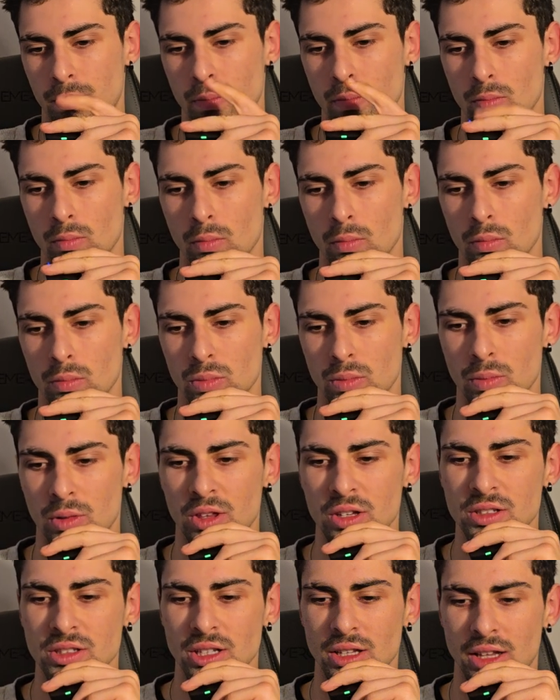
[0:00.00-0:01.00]
the
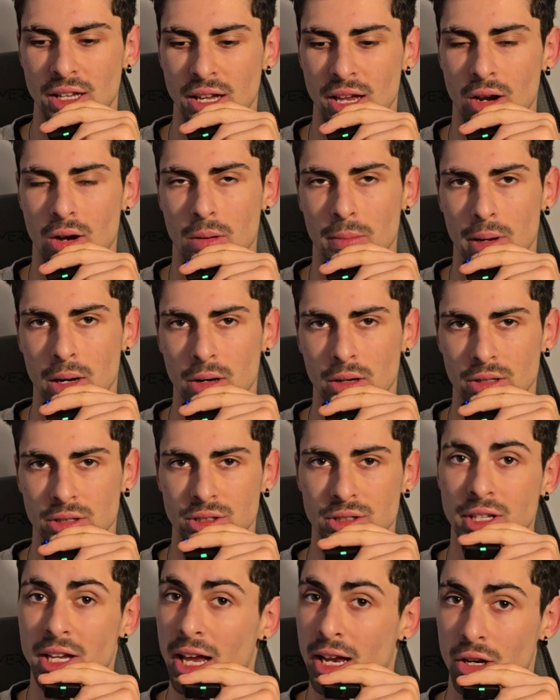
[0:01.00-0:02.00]
things that they care about
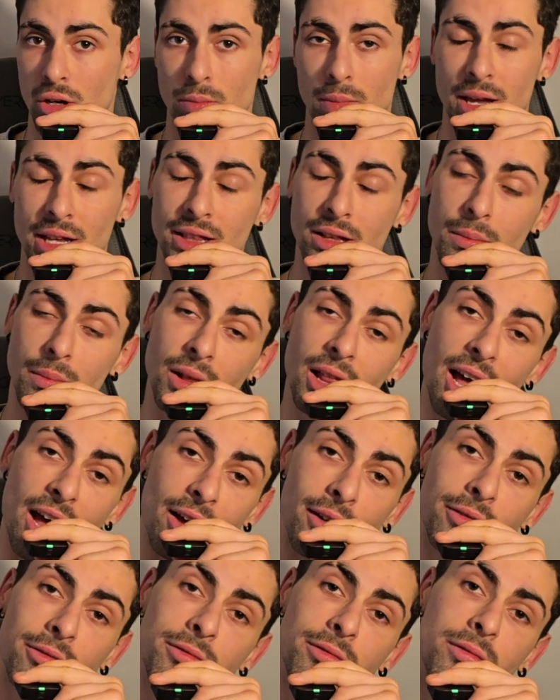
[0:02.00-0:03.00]
is, can you make them
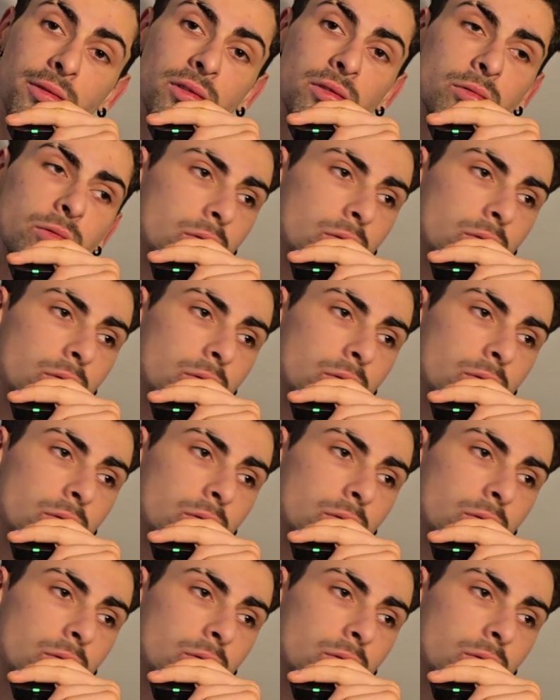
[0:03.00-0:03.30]
laugh?